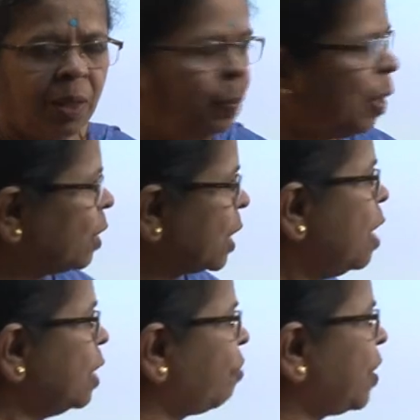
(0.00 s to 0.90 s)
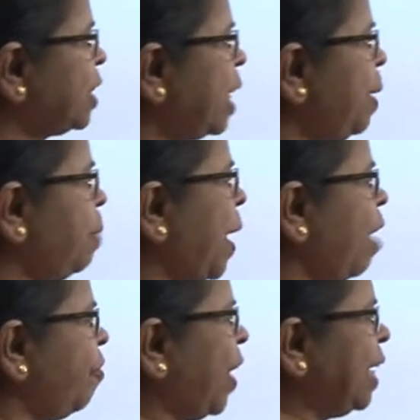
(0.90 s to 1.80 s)
because the first time it may
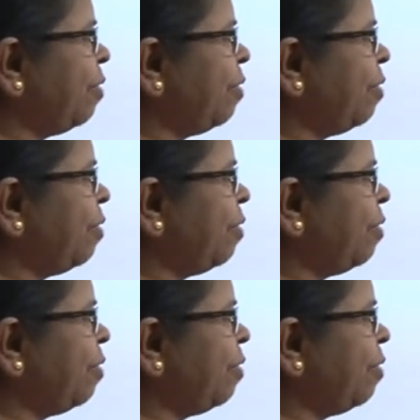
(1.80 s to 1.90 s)
have failed